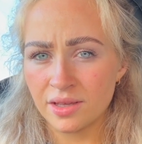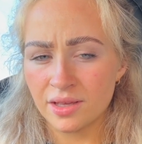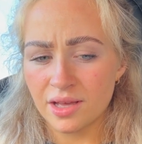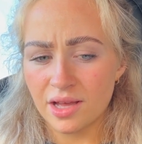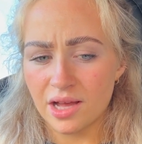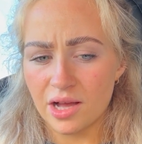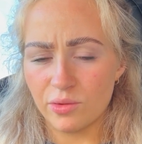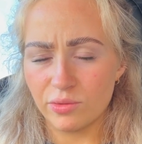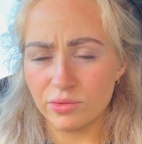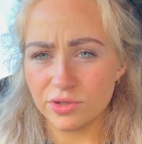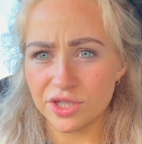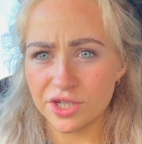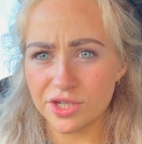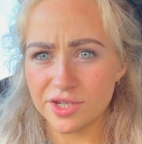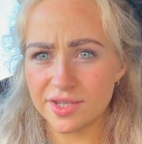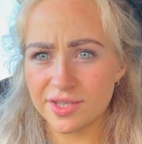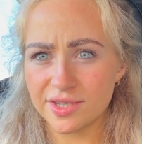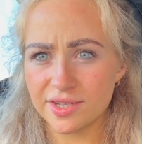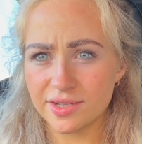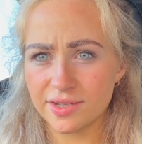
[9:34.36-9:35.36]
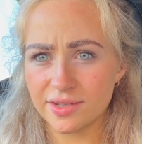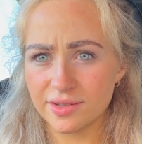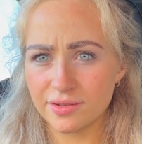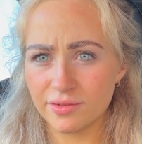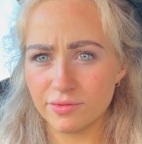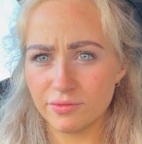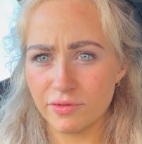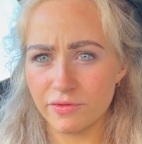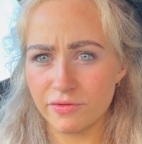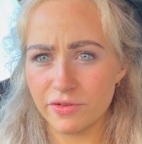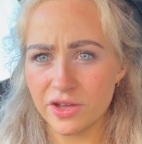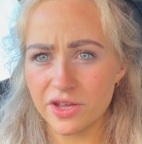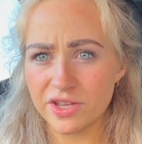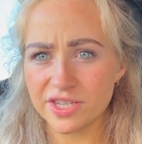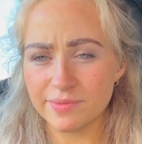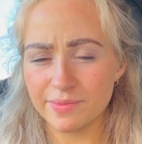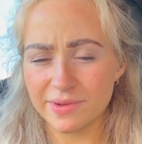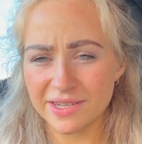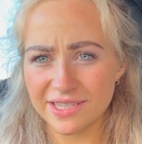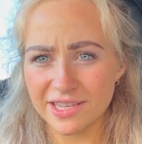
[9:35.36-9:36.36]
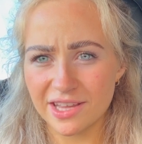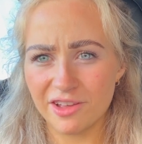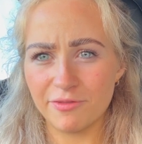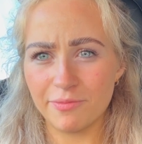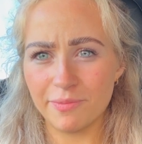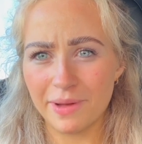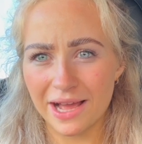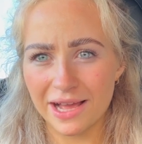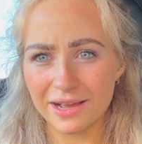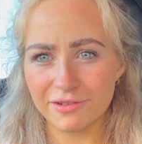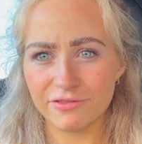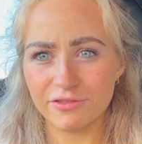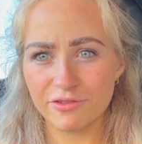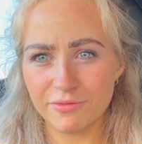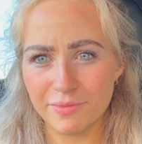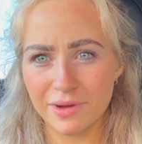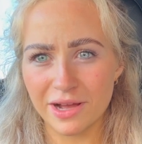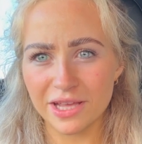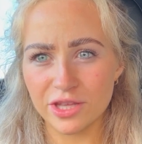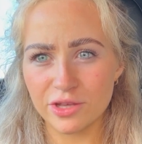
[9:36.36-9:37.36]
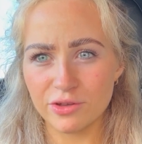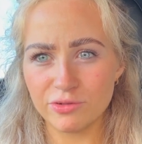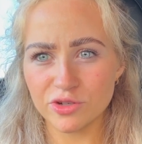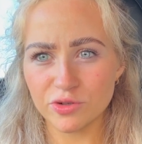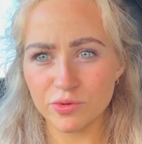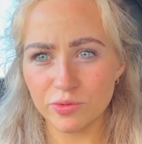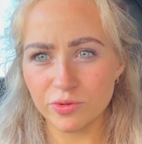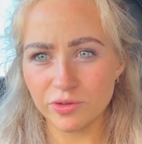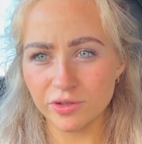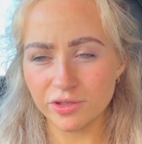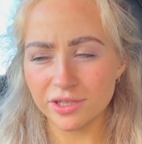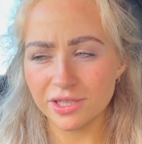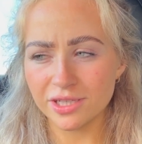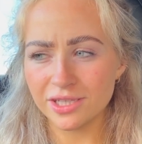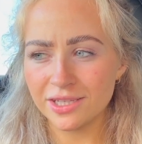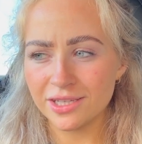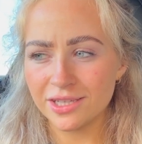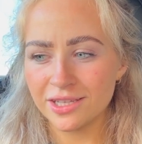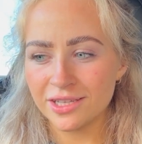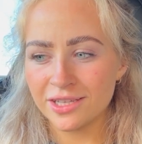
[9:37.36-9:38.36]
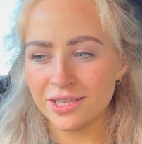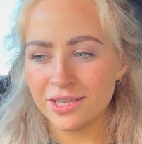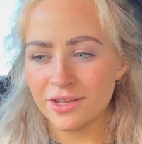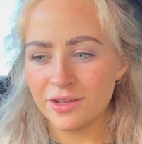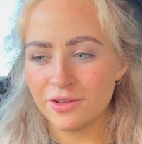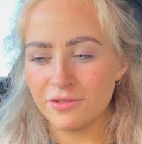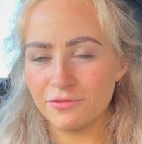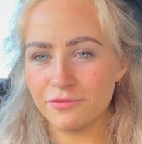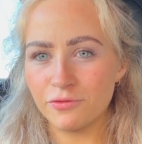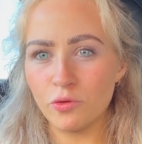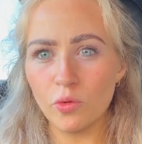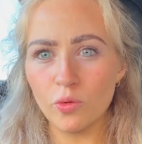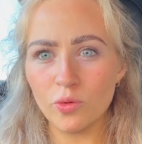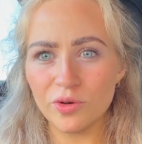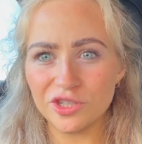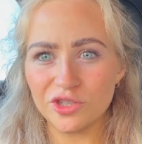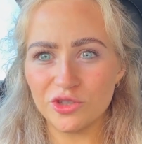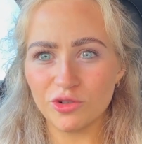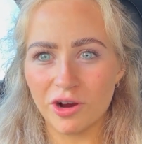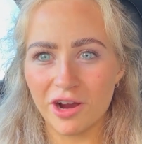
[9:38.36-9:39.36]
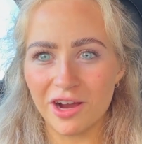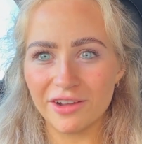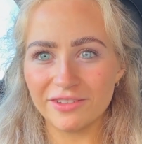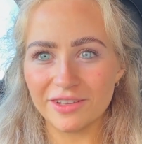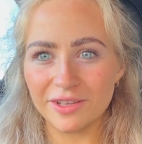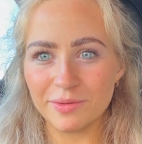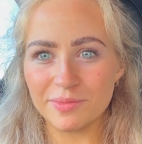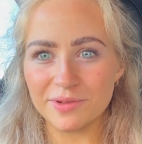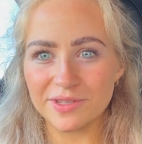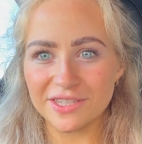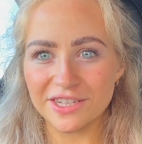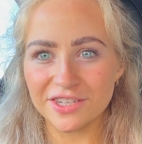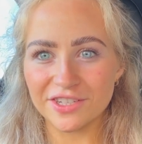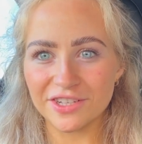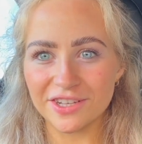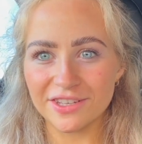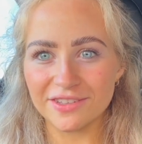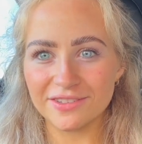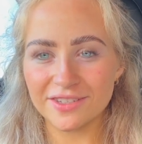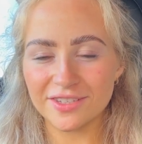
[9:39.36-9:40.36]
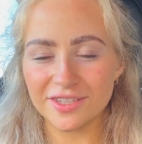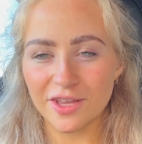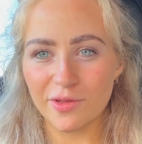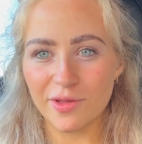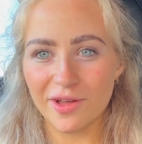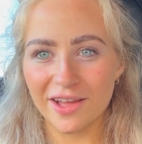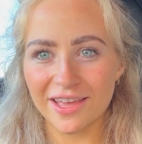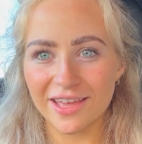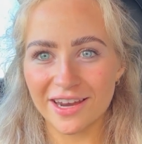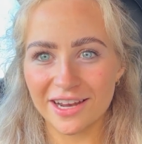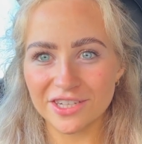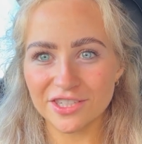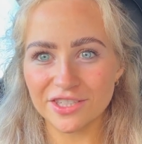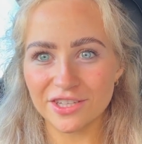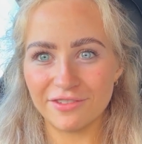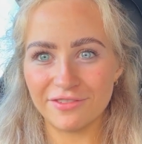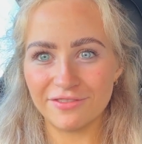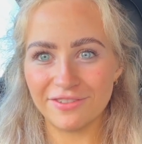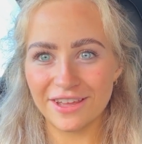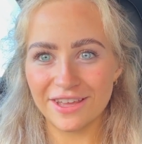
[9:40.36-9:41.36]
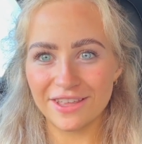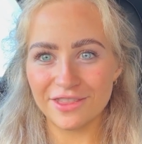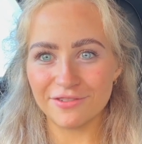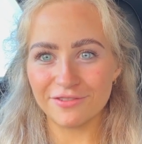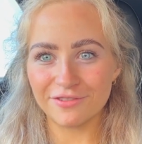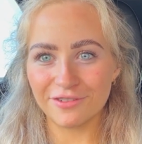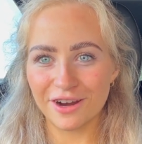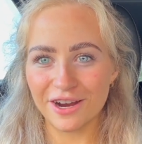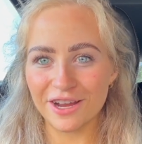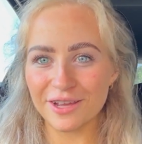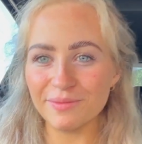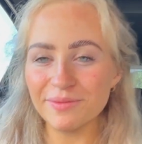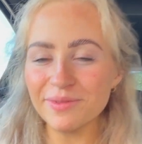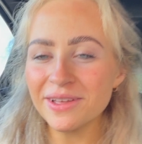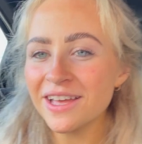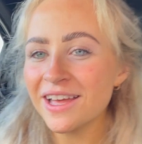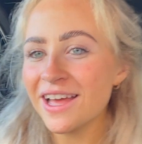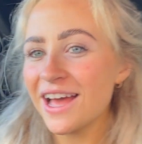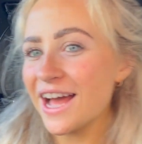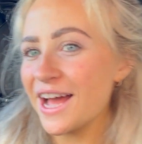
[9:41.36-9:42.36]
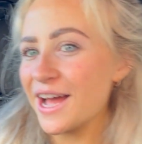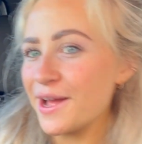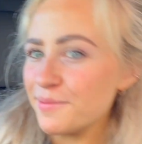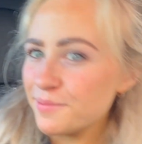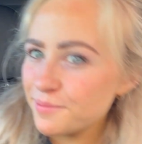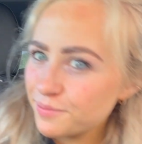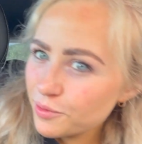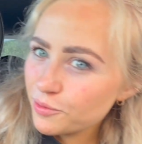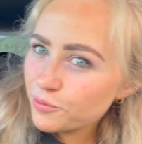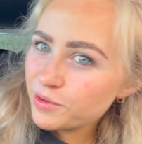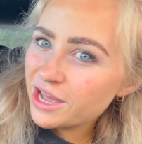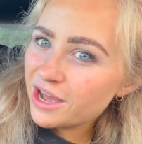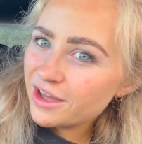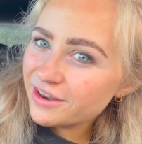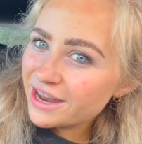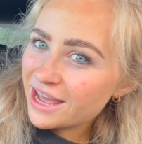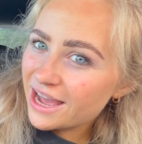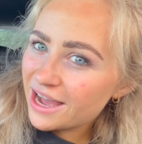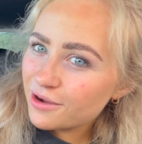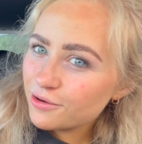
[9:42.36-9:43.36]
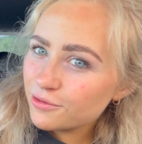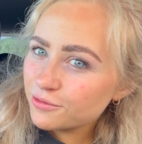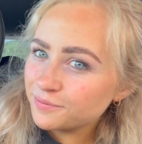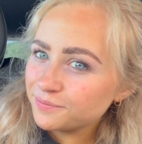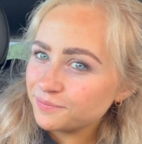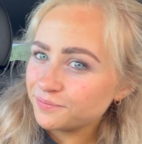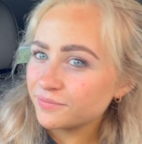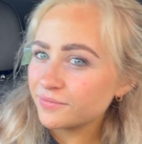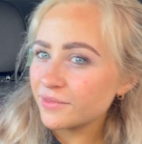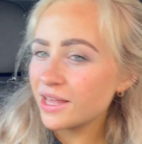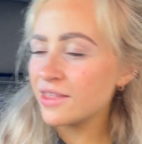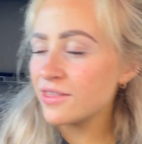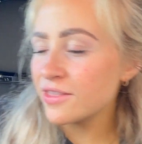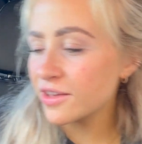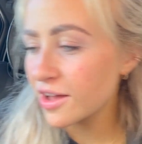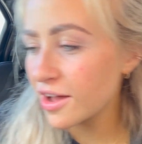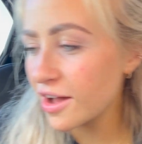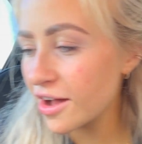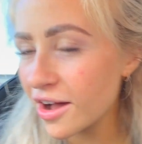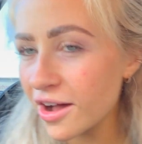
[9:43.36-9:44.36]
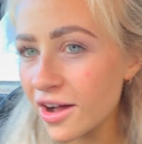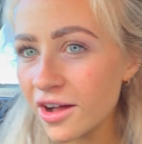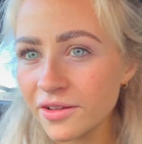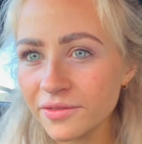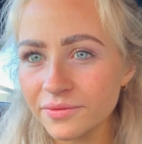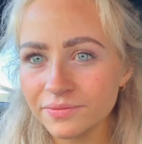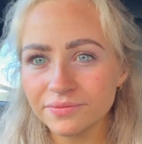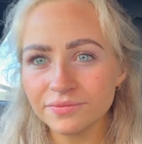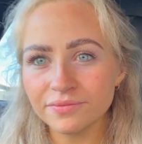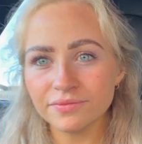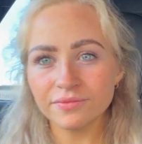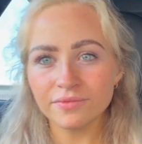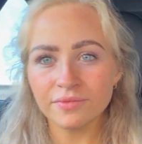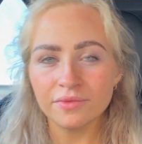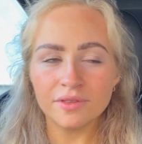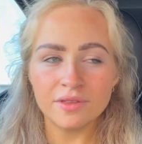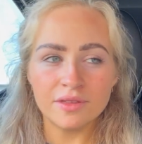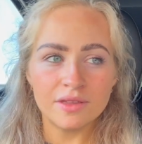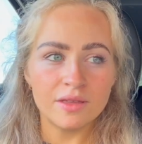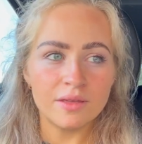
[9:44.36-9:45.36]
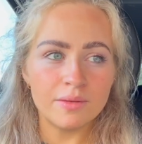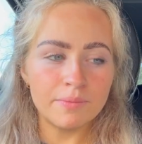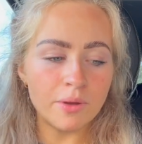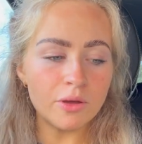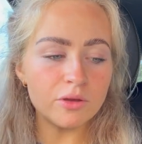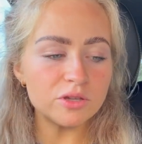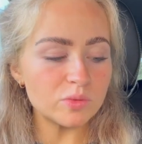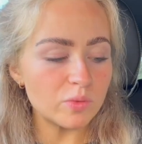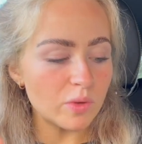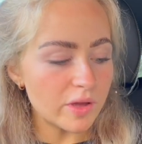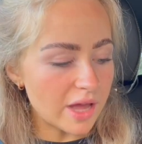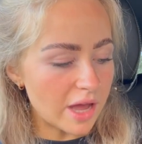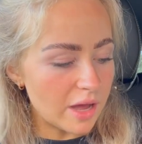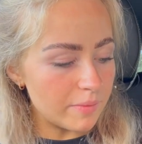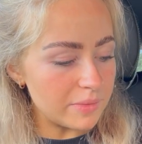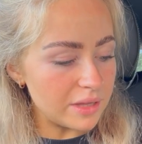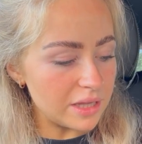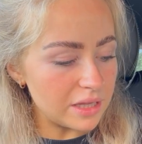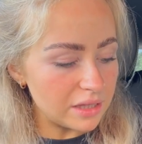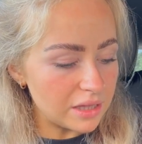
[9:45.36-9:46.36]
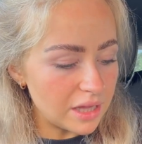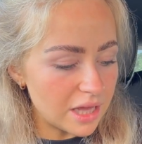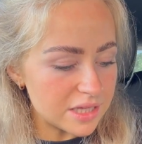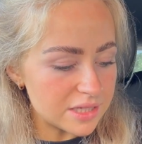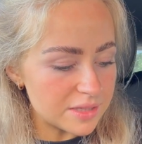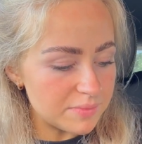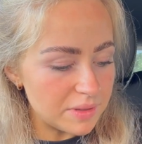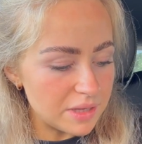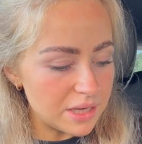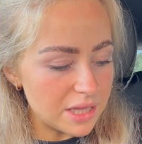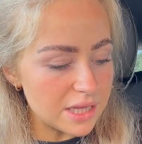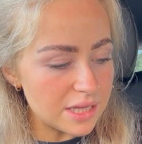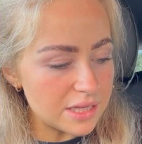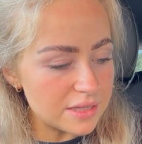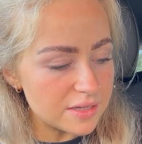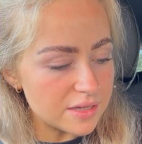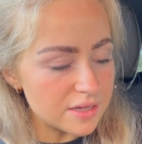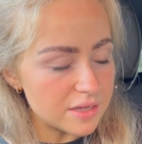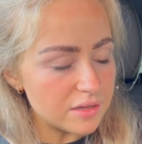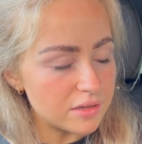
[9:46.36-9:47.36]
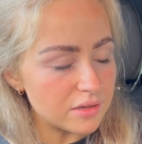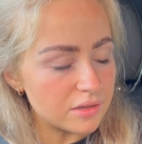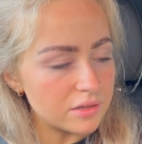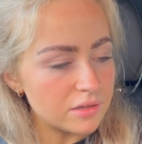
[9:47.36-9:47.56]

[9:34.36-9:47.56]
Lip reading: I will just reverse myself back from my usual forward driving position so that I can actually fit in the frame. But we are now in the car. Post-workout meal has been eaten,